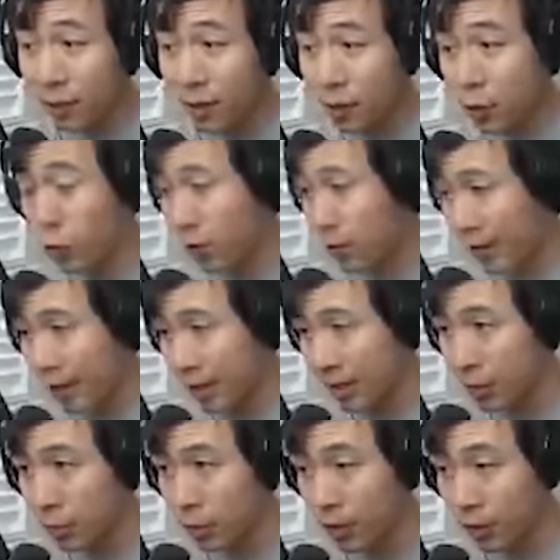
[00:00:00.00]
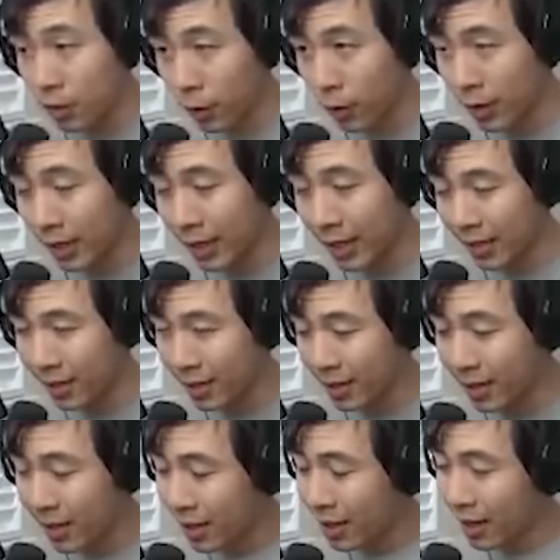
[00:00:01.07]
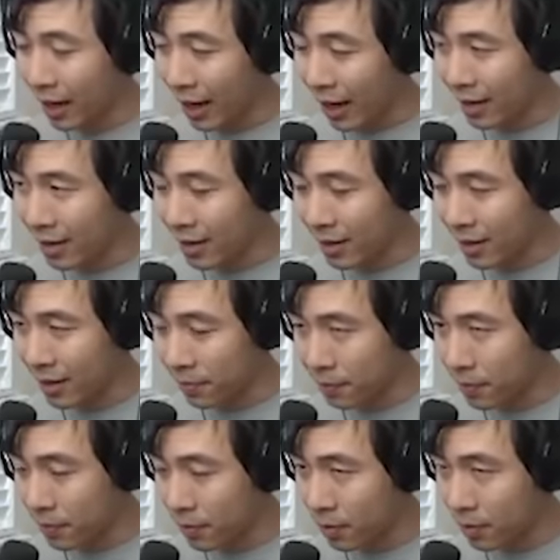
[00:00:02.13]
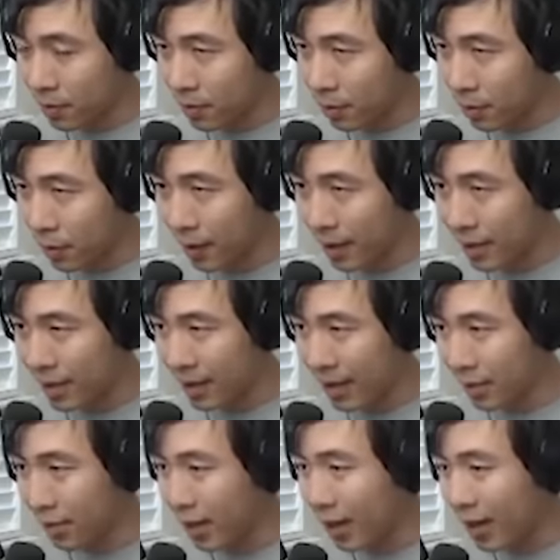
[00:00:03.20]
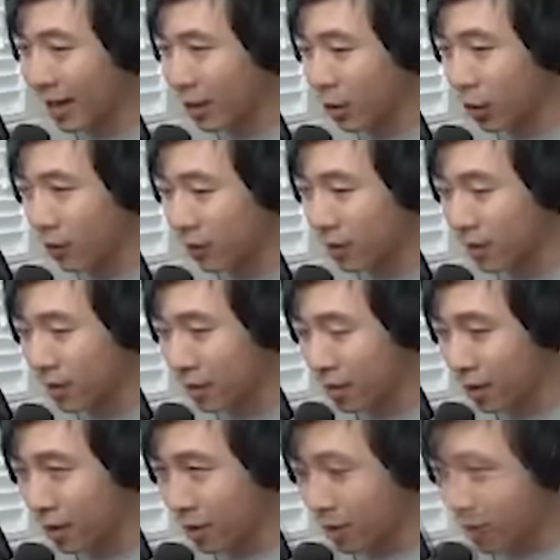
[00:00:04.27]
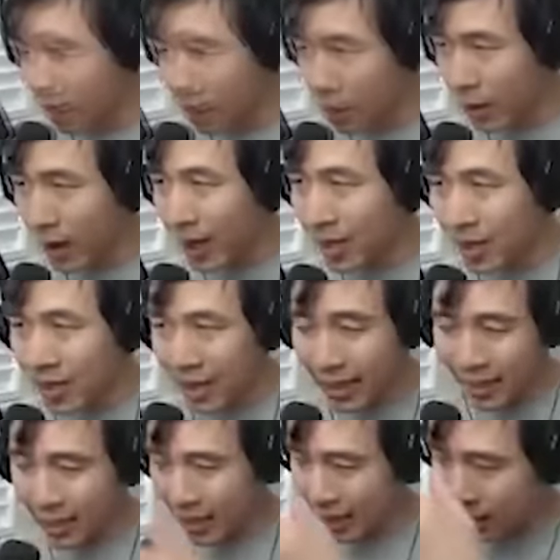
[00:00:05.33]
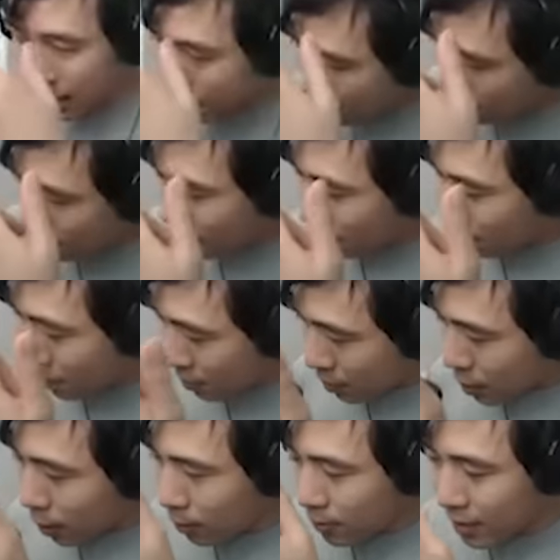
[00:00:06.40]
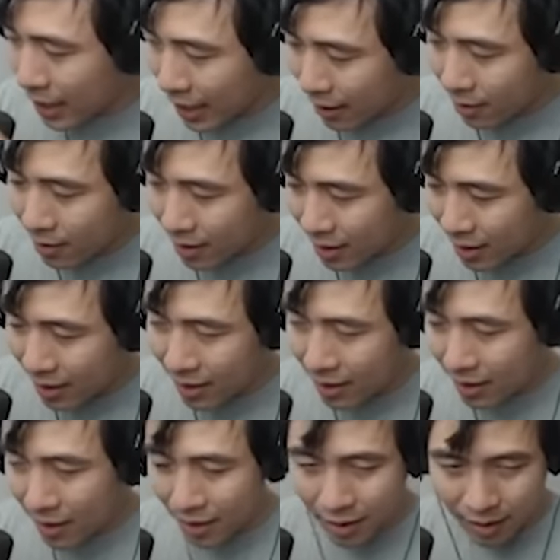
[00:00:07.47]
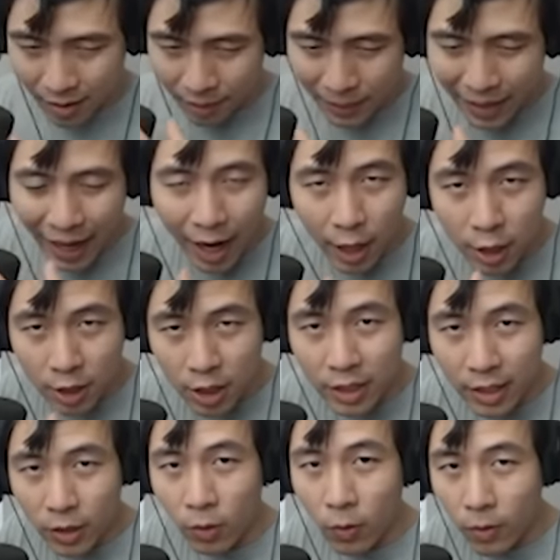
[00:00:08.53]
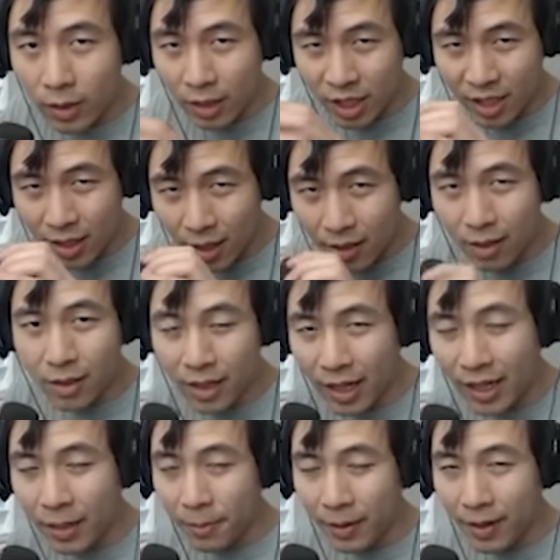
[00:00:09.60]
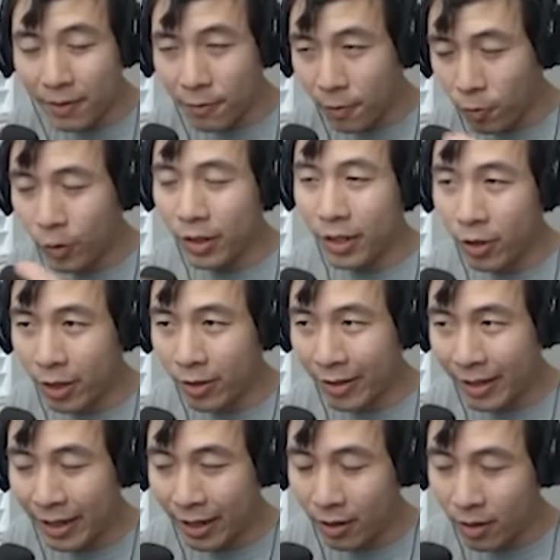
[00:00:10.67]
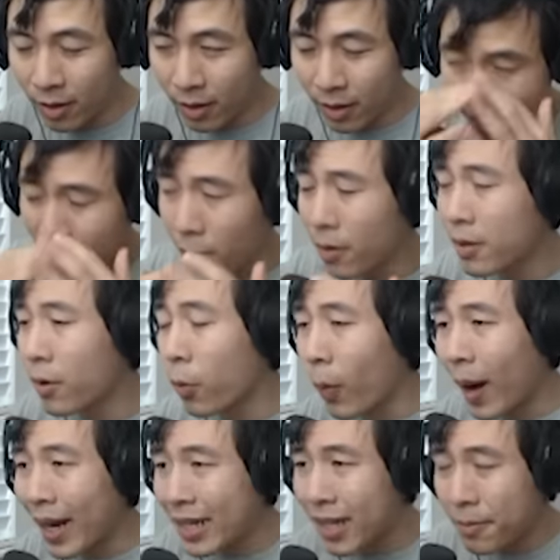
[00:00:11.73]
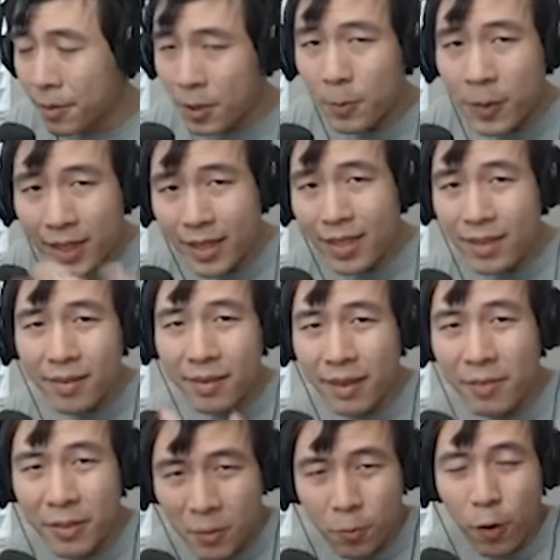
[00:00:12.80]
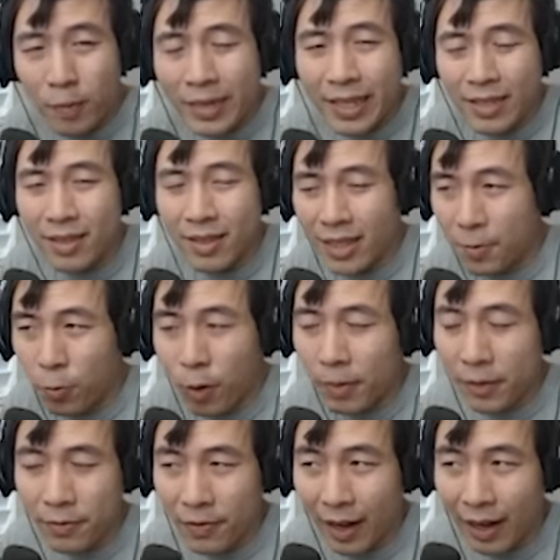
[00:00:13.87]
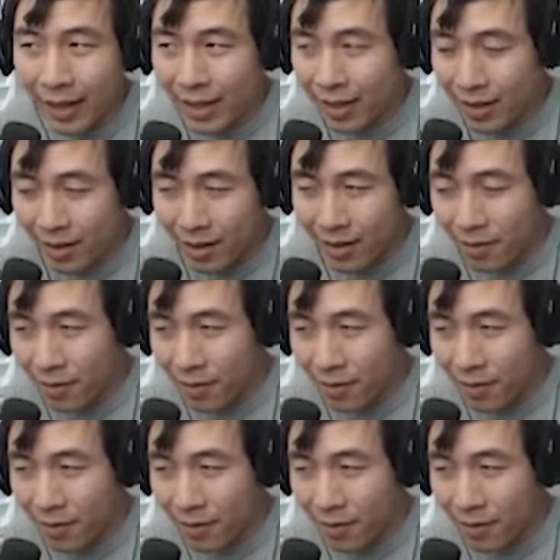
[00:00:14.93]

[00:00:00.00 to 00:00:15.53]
for huntress mains who are learning and and um, play this game not as often. So what I'd say is like tone down the, the, the amount of hatchet she can hold just a little tiny bit from what you are right now. The the wind up speed is probably can is probably fine.